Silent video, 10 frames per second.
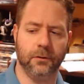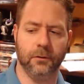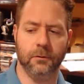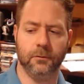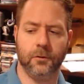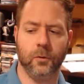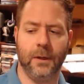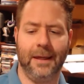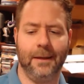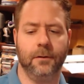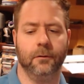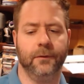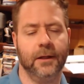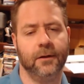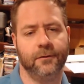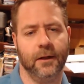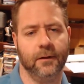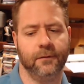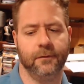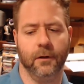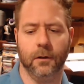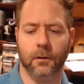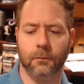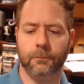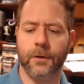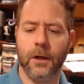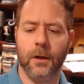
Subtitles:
do to handle data sets of